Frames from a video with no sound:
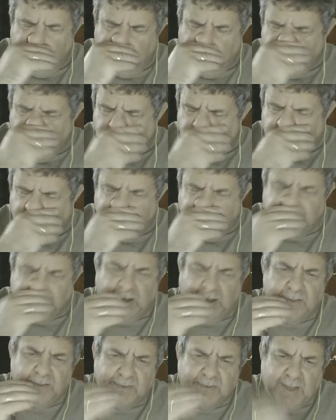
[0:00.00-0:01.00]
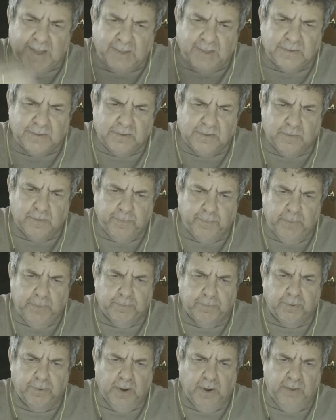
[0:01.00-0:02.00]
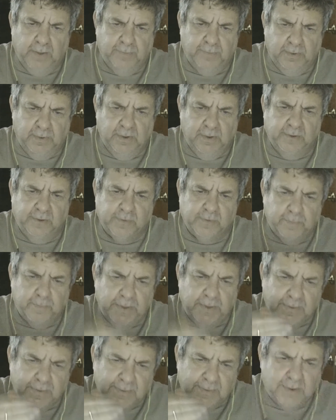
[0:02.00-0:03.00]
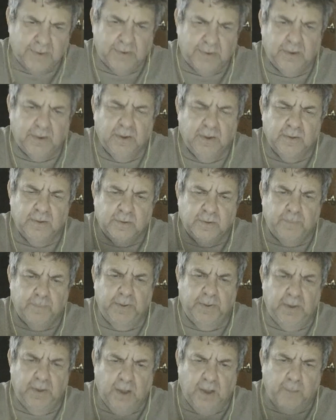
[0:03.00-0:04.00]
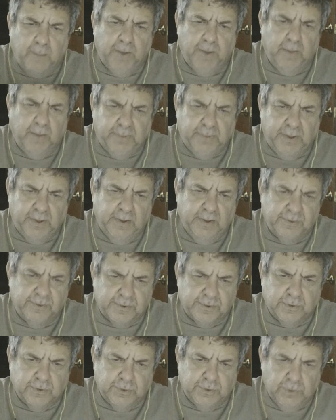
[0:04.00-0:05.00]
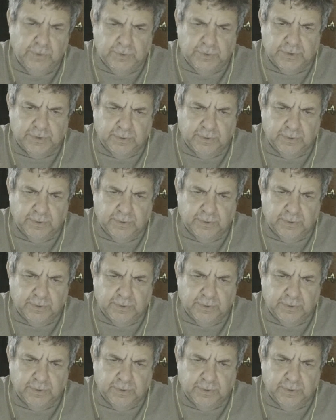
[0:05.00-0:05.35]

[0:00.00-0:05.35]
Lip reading: It's not intended to be private. It's intended to be a public institution.